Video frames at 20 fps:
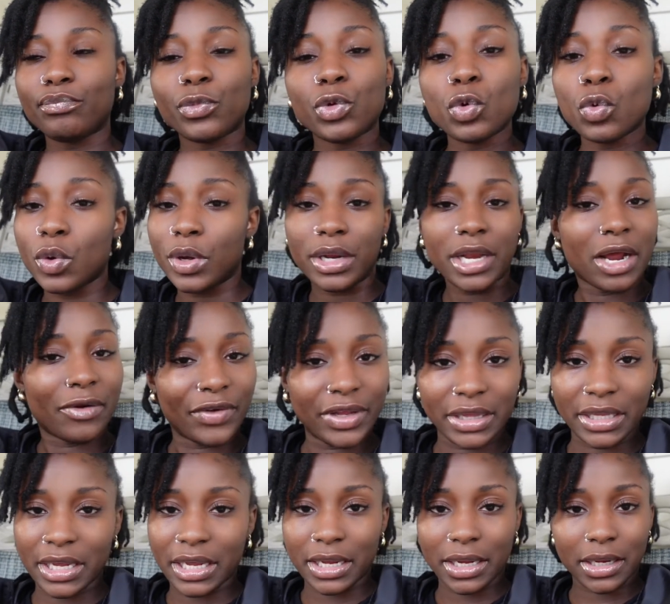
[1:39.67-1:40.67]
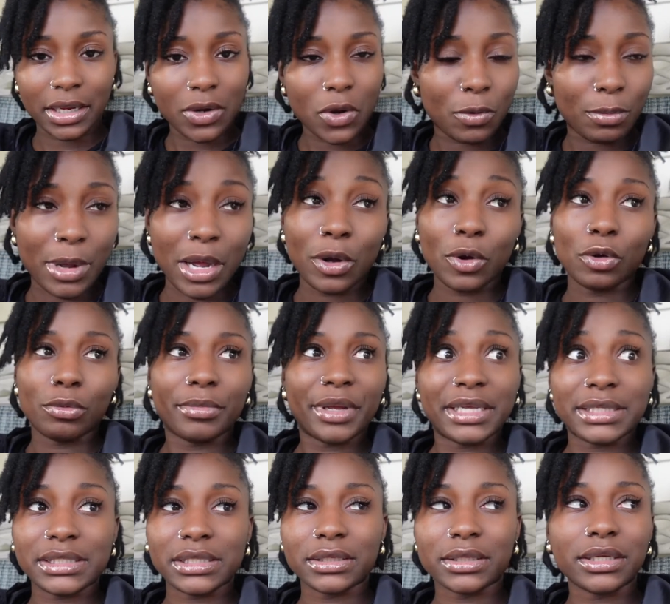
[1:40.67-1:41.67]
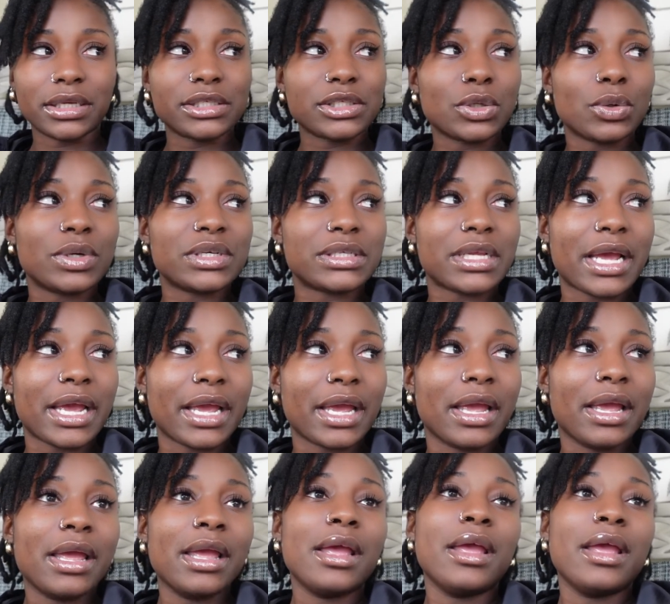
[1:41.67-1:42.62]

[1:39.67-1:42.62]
doing everything on my own, basically. So it's like,